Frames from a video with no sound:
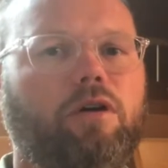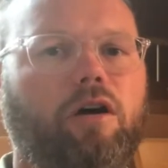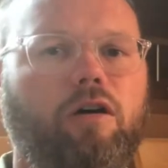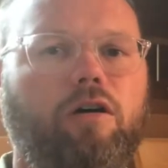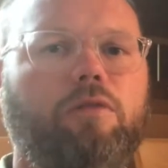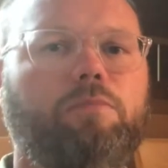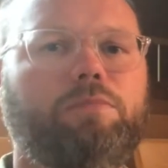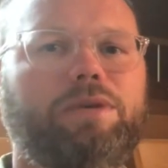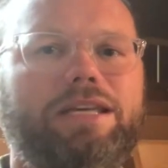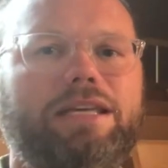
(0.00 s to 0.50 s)

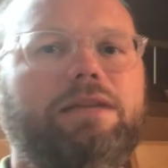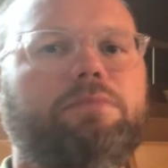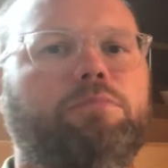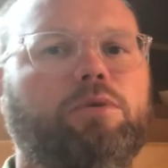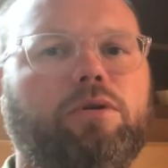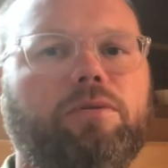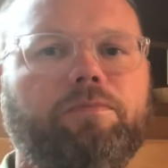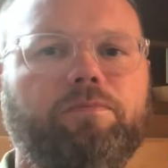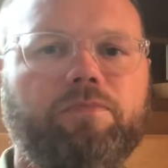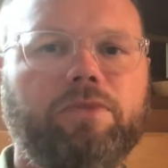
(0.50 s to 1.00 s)
All
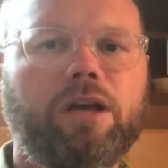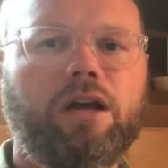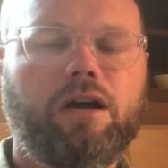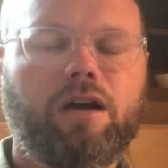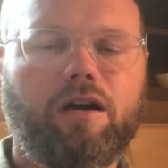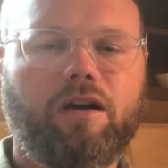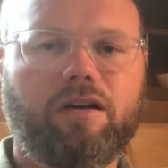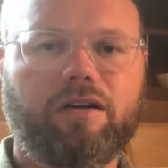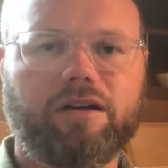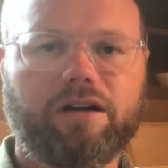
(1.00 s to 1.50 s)
people
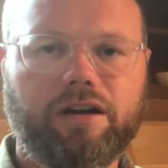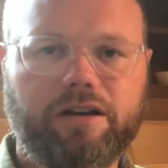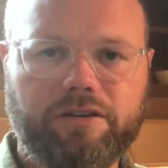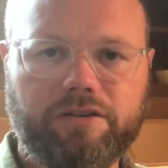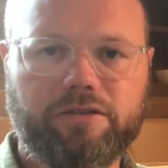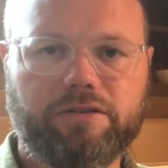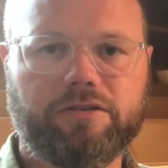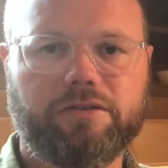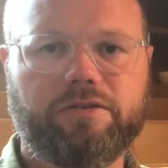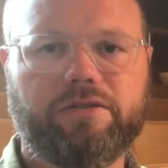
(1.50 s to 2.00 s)
are
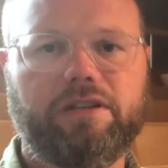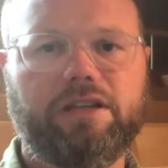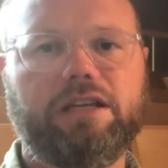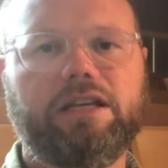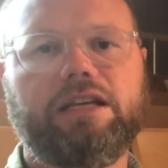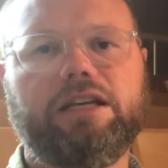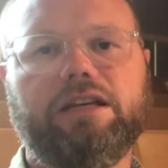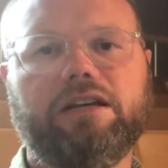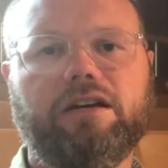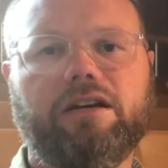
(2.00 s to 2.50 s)
under
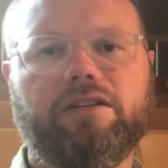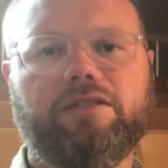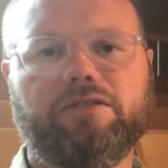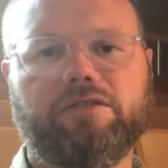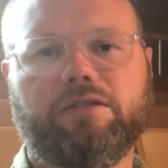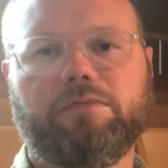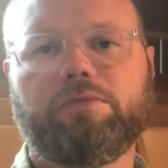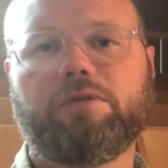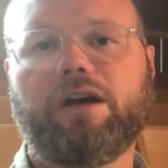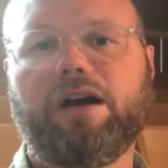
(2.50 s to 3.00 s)
the
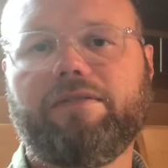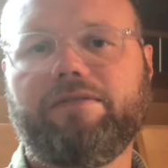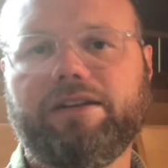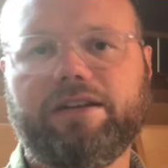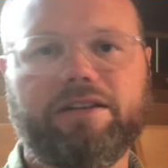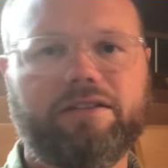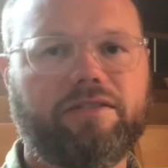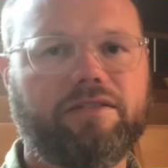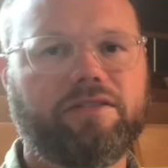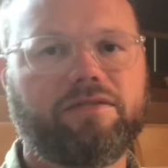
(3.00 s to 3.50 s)

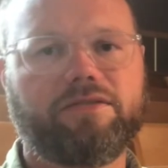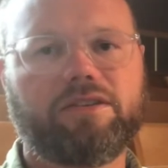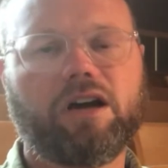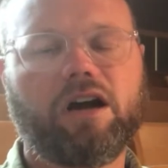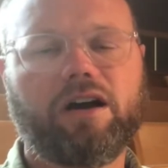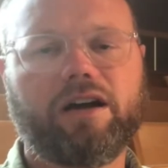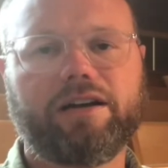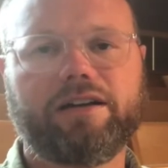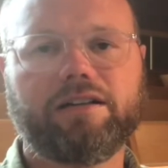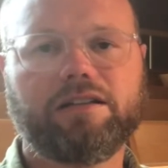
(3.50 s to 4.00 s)
providence of
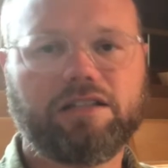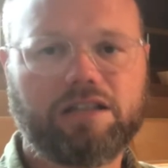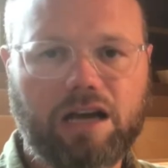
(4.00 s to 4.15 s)
God.